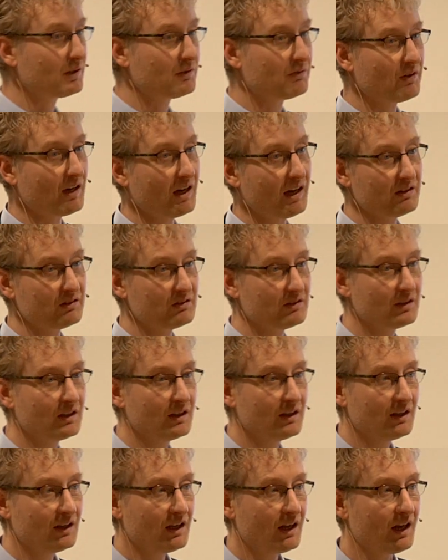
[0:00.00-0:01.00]
very fast,
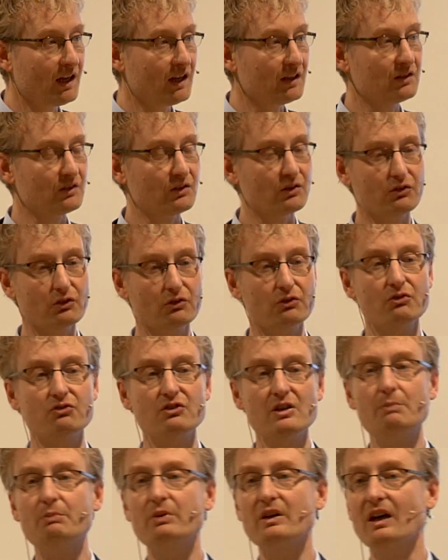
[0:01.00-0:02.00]
and you know there's also
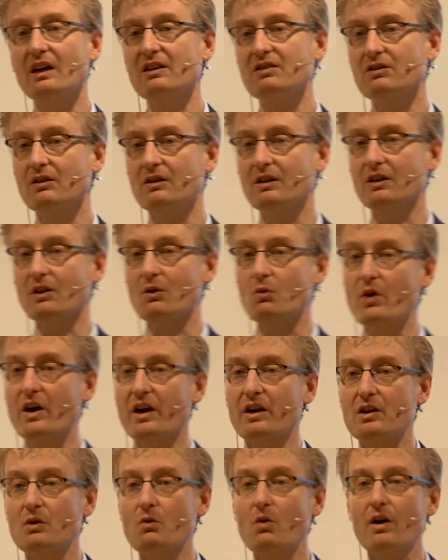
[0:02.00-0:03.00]
GPS that
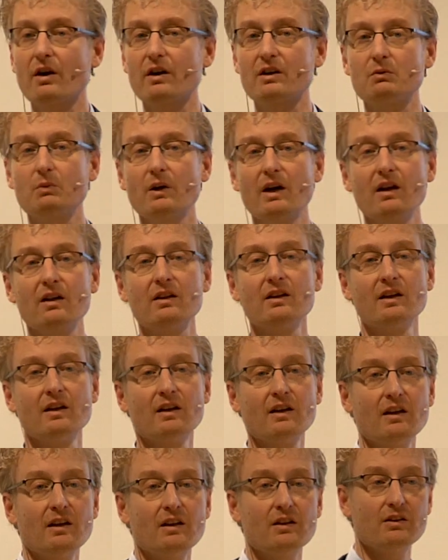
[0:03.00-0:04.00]
where you are as well.
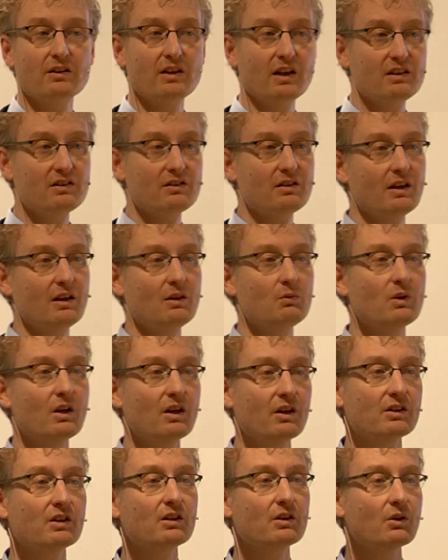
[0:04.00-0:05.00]
They say,
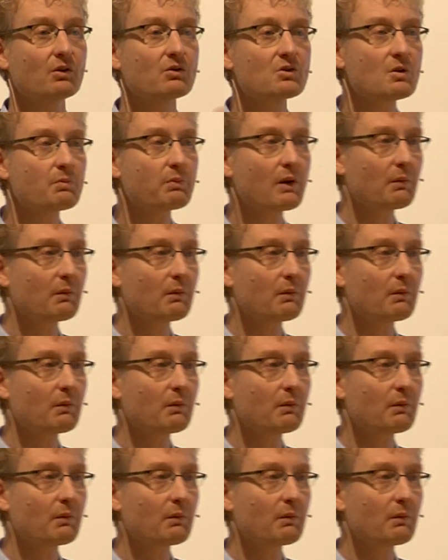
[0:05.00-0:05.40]
well, you know,